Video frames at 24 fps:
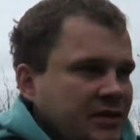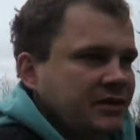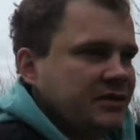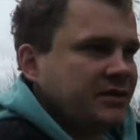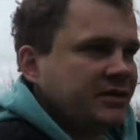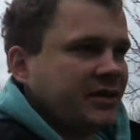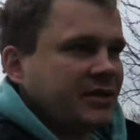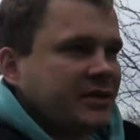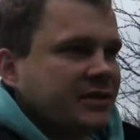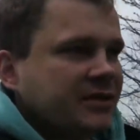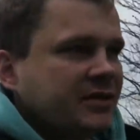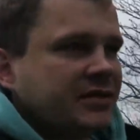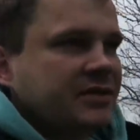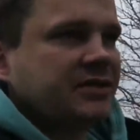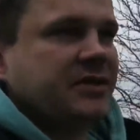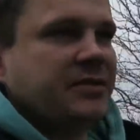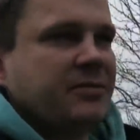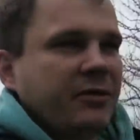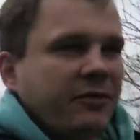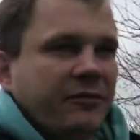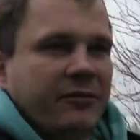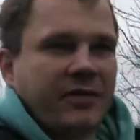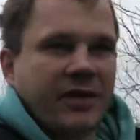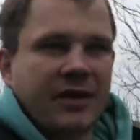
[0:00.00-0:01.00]
It's nice to see
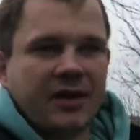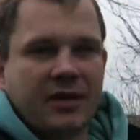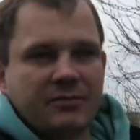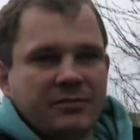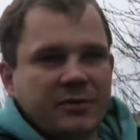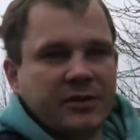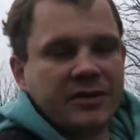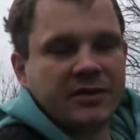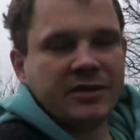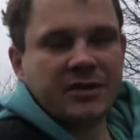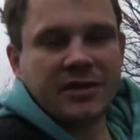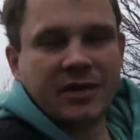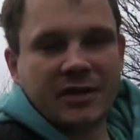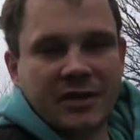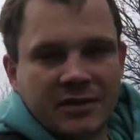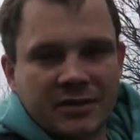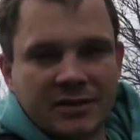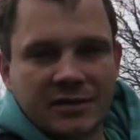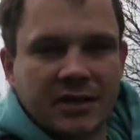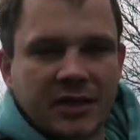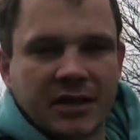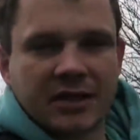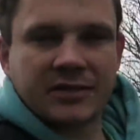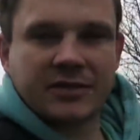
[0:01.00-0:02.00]
my family and
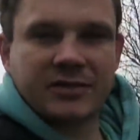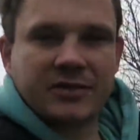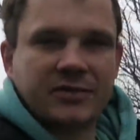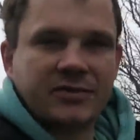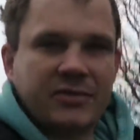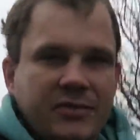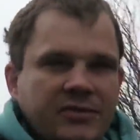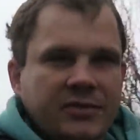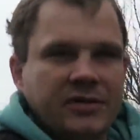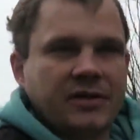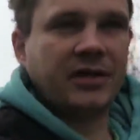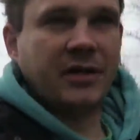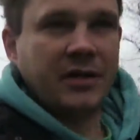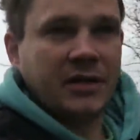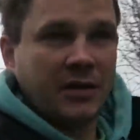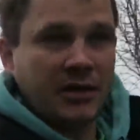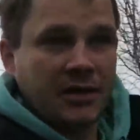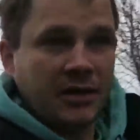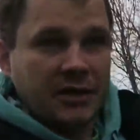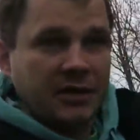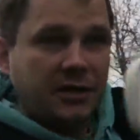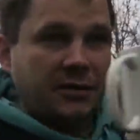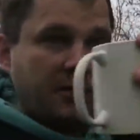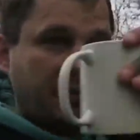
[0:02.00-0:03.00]
it's nice to
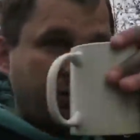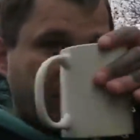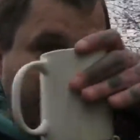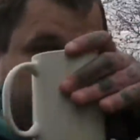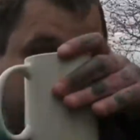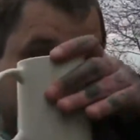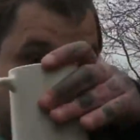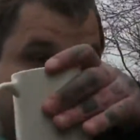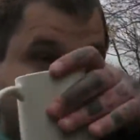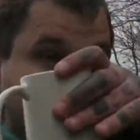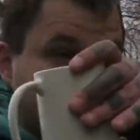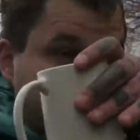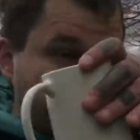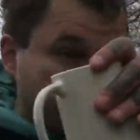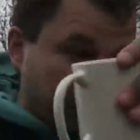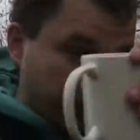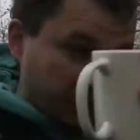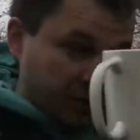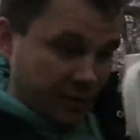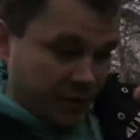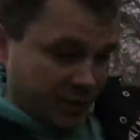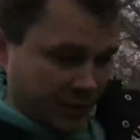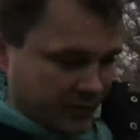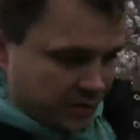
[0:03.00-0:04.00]
go out and enjoy their
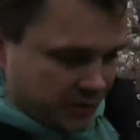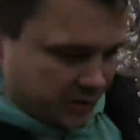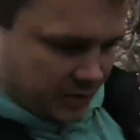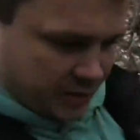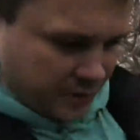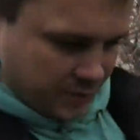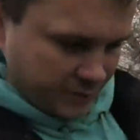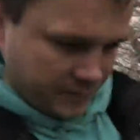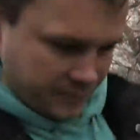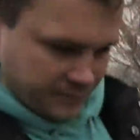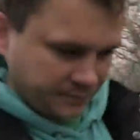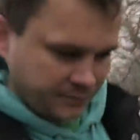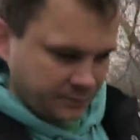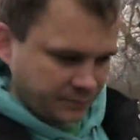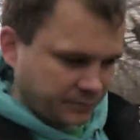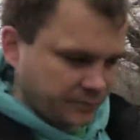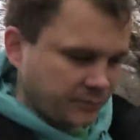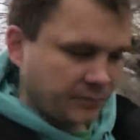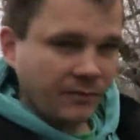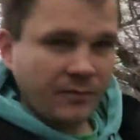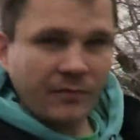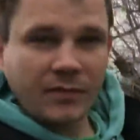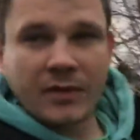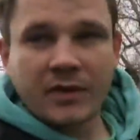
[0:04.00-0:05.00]
place.
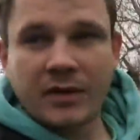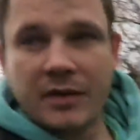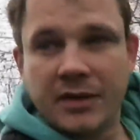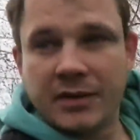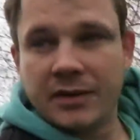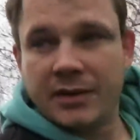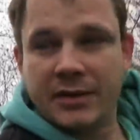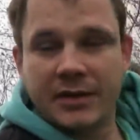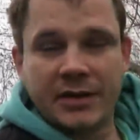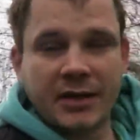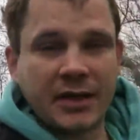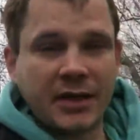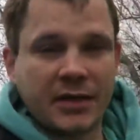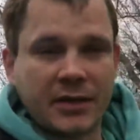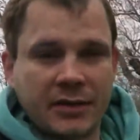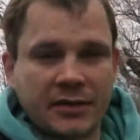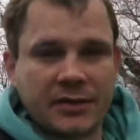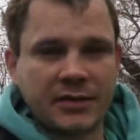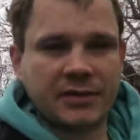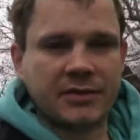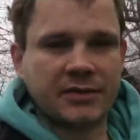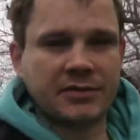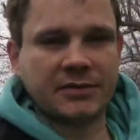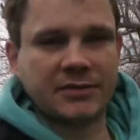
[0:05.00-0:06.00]
Yeah,
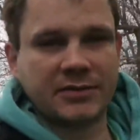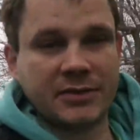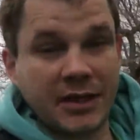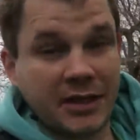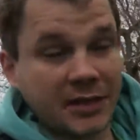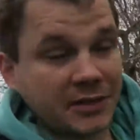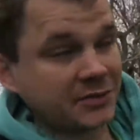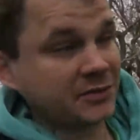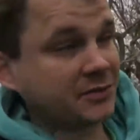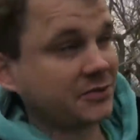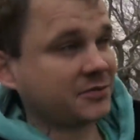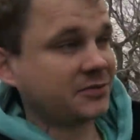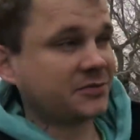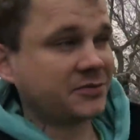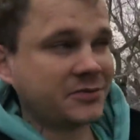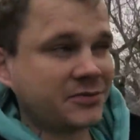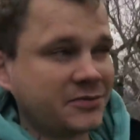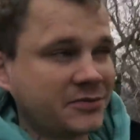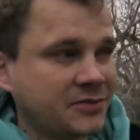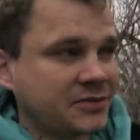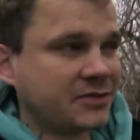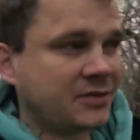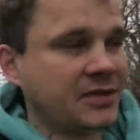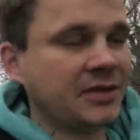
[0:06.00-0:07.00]
yeah so
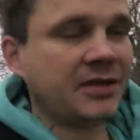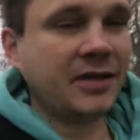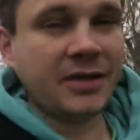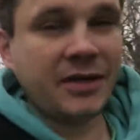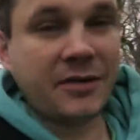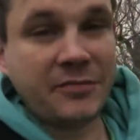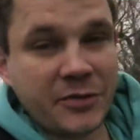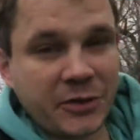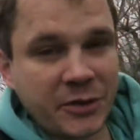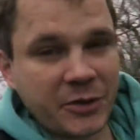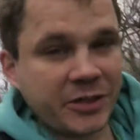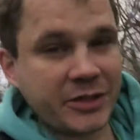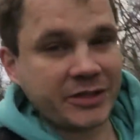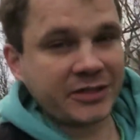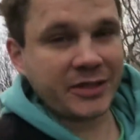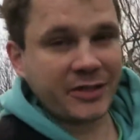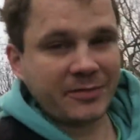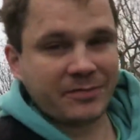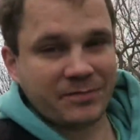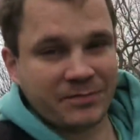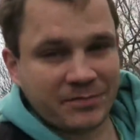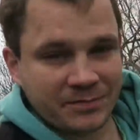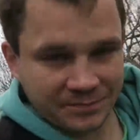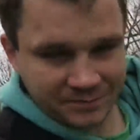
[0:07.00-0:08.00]
having a great
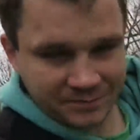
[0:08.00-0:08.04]
time.